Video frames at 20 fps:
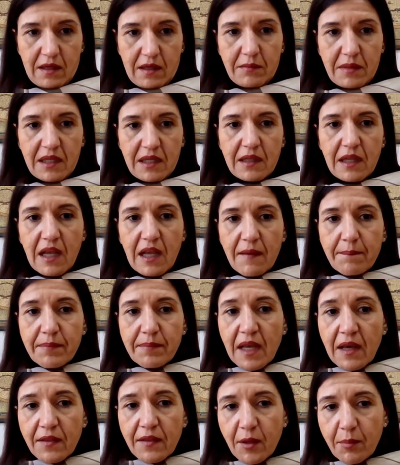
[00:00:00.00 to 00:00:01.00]
I mean,
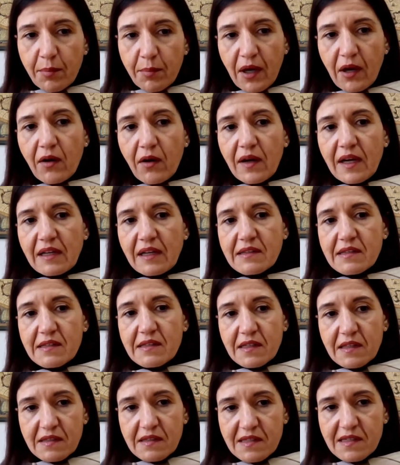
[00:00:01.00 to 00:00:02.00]
the poets,
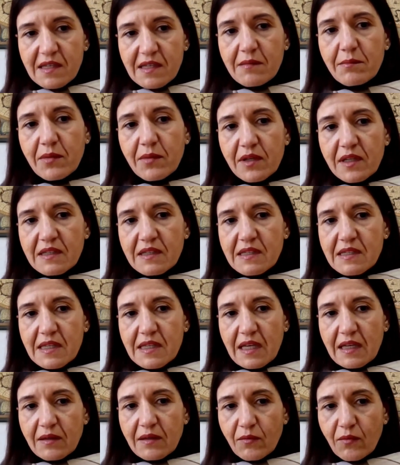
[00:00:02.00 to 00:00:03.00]
the symbolists
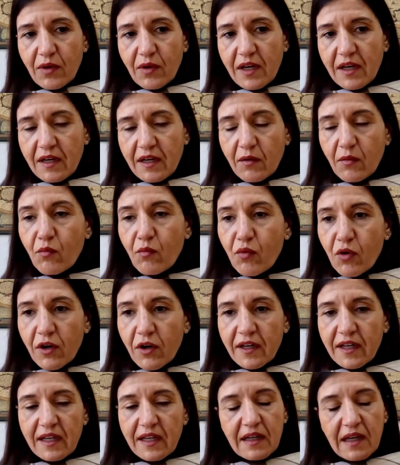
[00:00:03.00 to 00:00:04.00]
that were
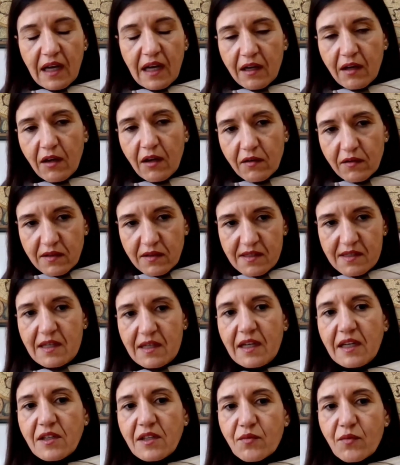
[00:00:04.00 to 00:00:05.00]
working
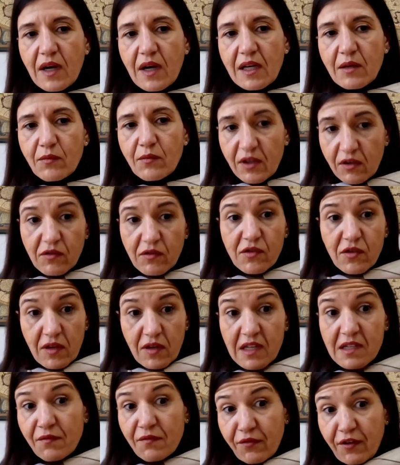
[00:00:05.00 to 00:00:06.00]
alongside Wilde were also
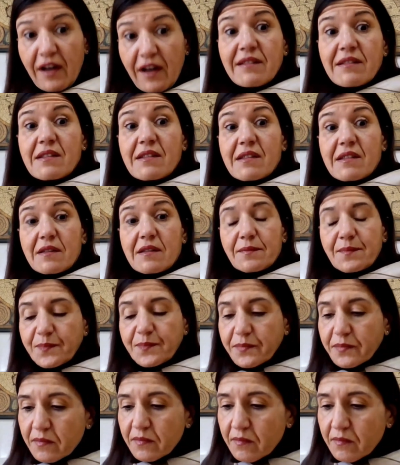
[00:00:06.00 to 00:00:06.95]
his friends.